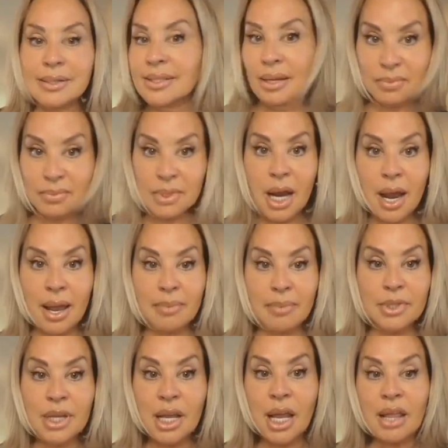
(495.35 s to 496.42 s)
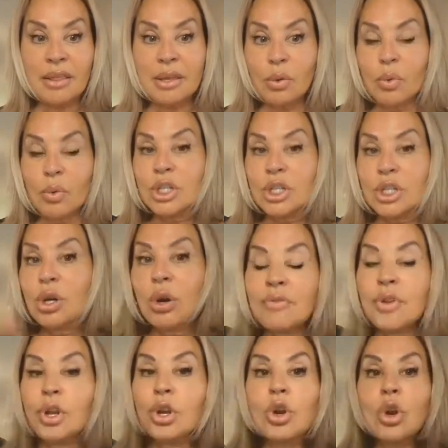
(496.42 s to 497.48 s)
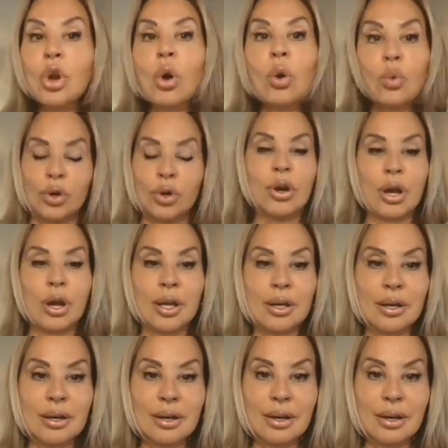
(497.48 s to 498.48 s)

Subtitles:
Sometimes that we don't even know we're not